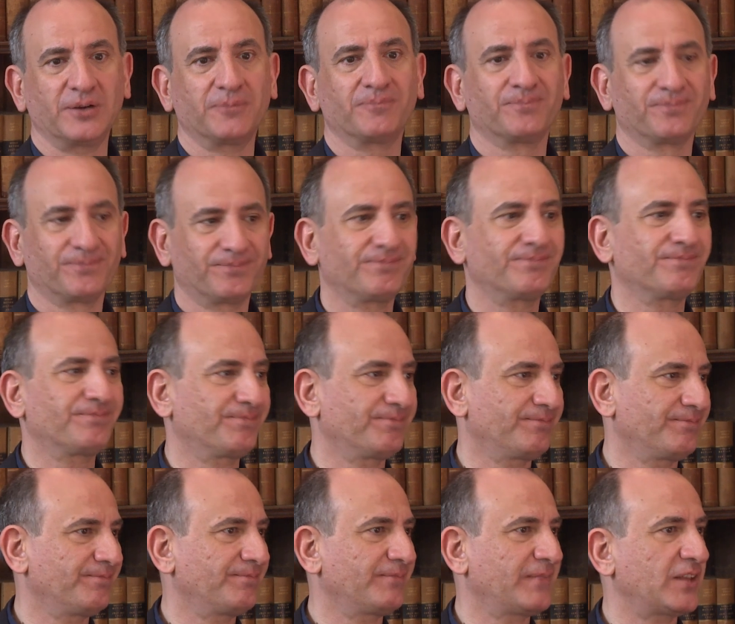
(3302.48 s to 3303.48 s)
know,
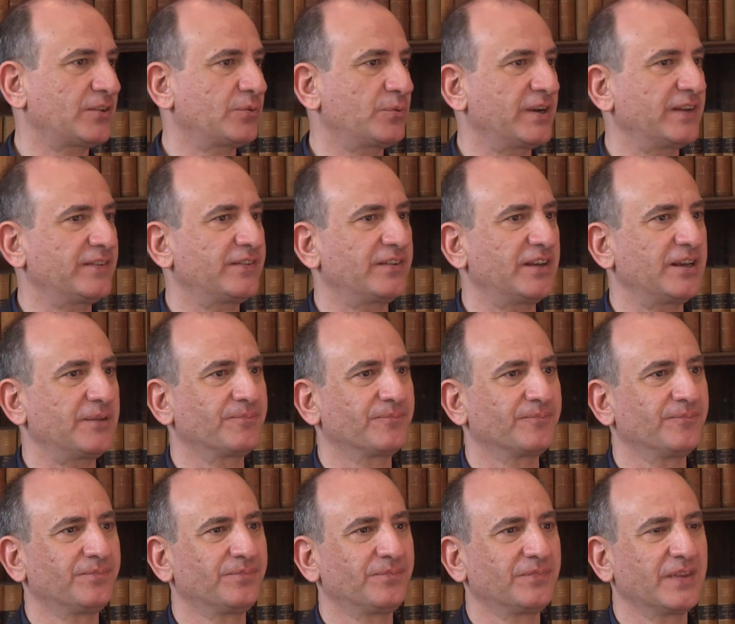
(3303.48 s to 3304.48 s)
that's what I'd say.
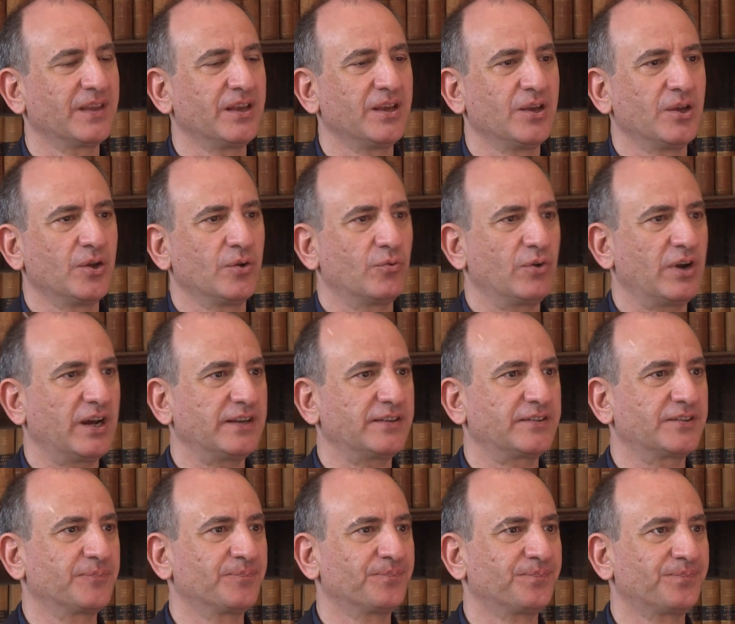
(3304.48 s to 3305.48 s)
Right.